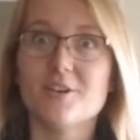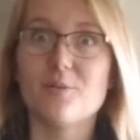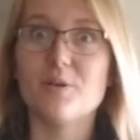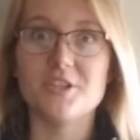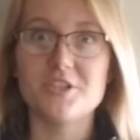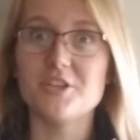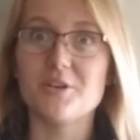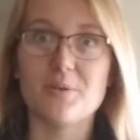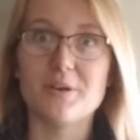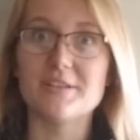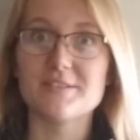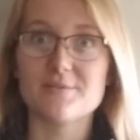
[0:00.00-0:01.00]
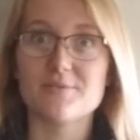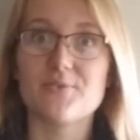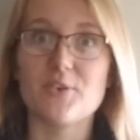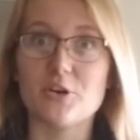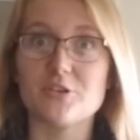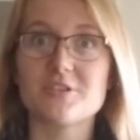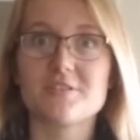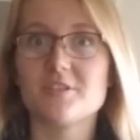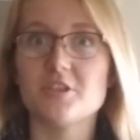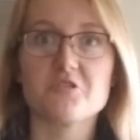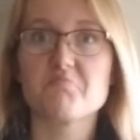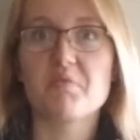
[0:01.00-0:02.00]
when she was first
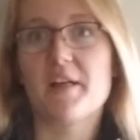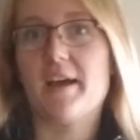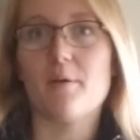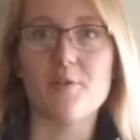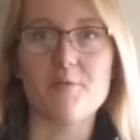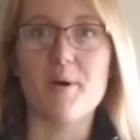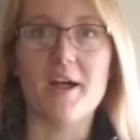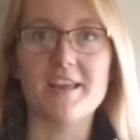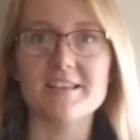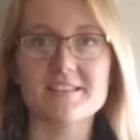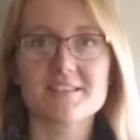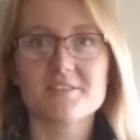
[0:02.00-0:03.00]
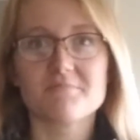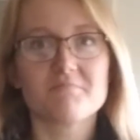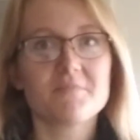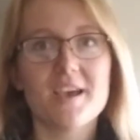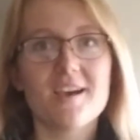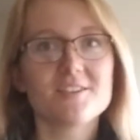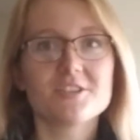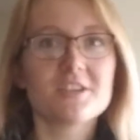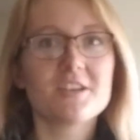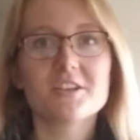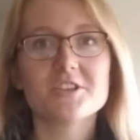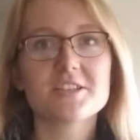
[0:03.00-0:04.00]
just playing with bunnies, and yeah, she
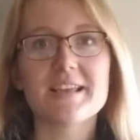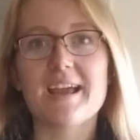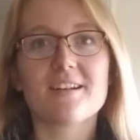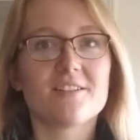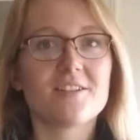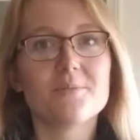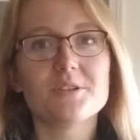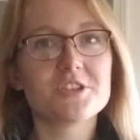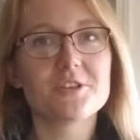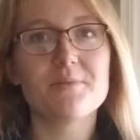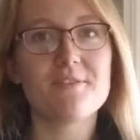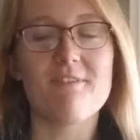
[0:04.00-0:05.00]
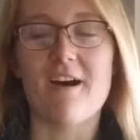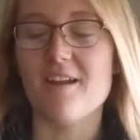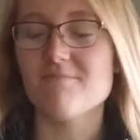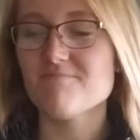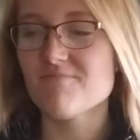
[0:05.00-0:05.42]
could just handle him and she'd be fine.